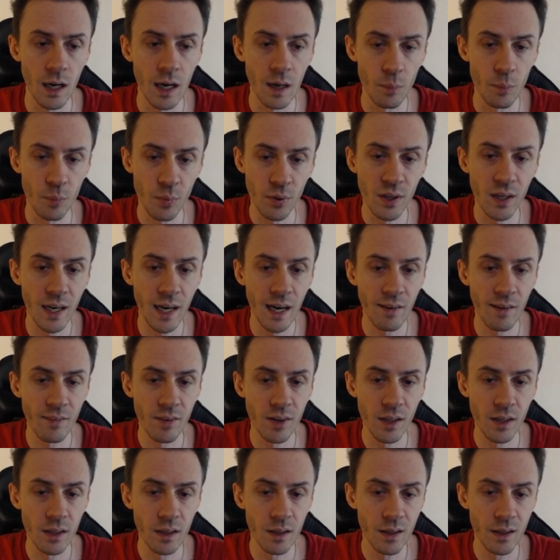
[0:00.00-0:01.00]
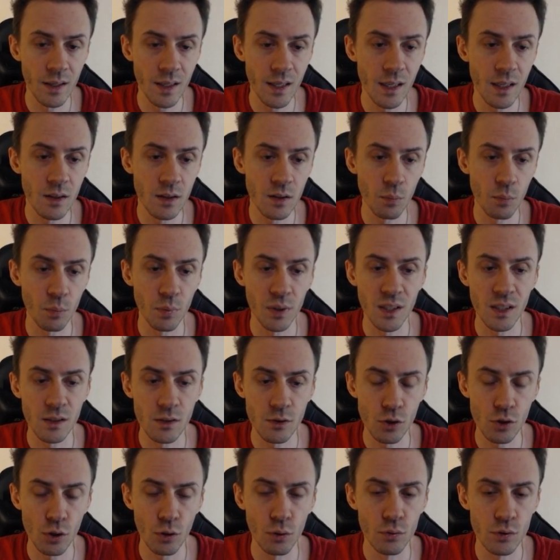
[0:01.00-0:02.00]
Pretty heavy hit, but
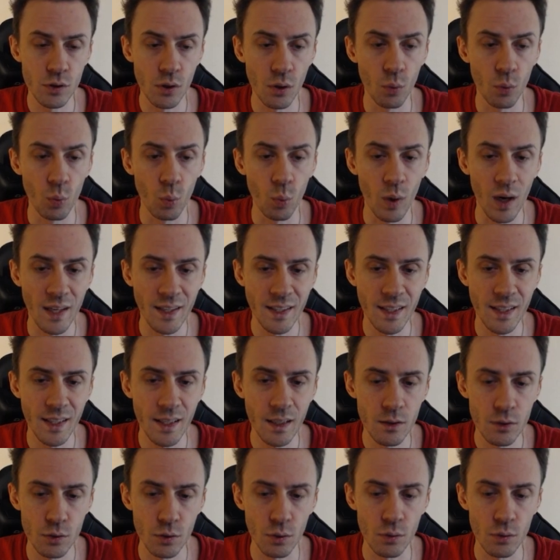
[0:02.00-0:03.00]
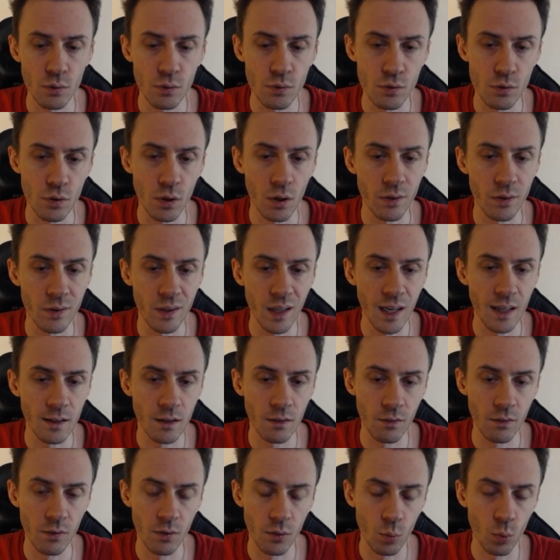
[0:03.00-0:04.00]
it's also one hit, so it's not the end
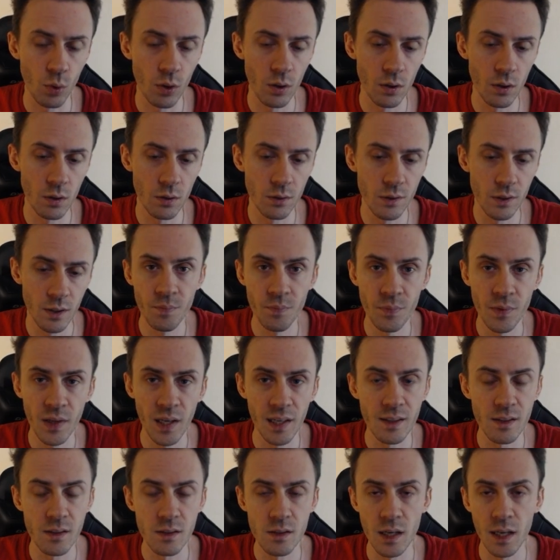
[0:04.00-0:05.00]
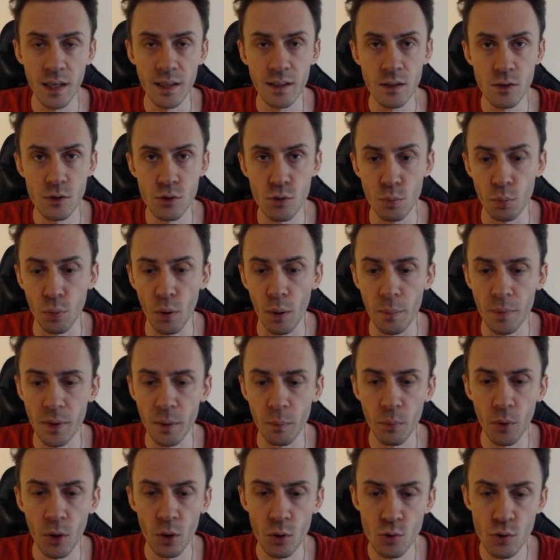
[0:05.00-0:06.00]
of the world. I decided to pop the
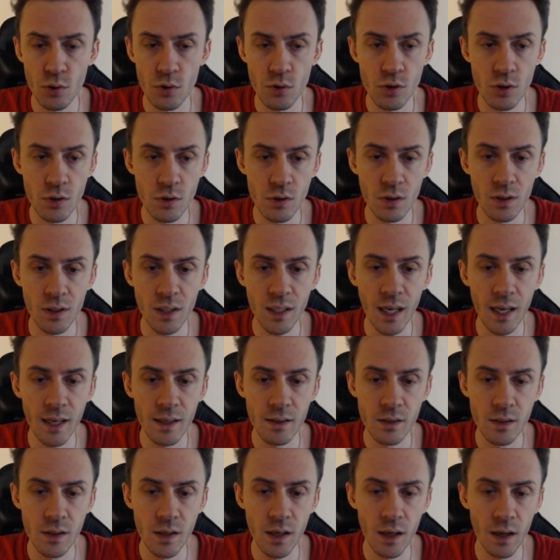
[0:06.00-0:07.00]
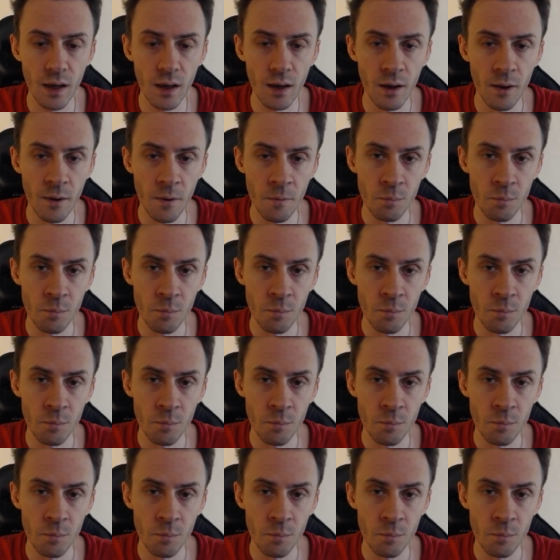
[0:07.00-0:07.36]
potion just in case here.